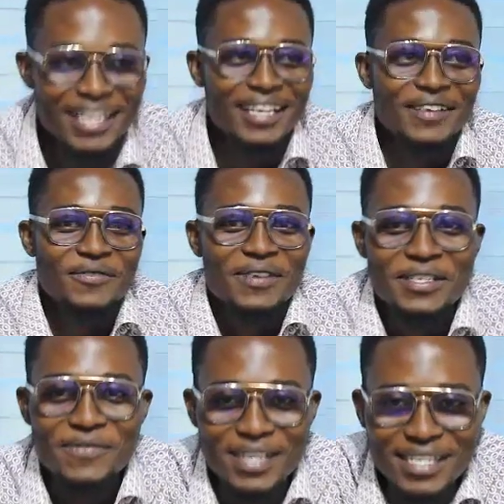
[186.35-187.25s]
I'll go
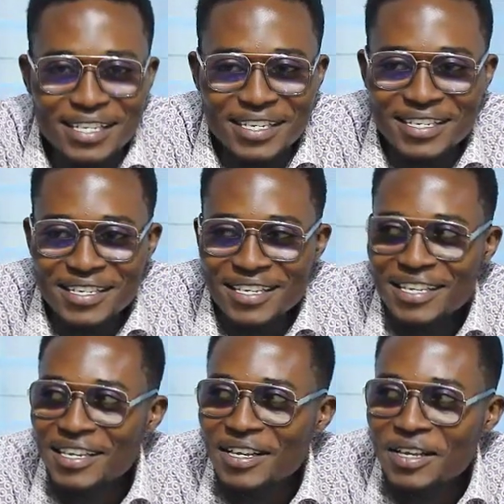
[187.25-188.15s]
print
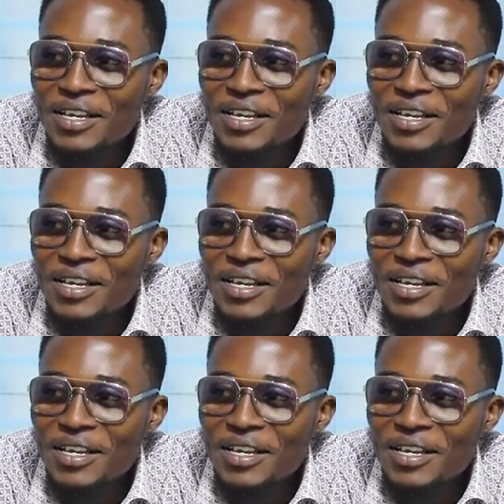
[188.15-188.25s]
pictures.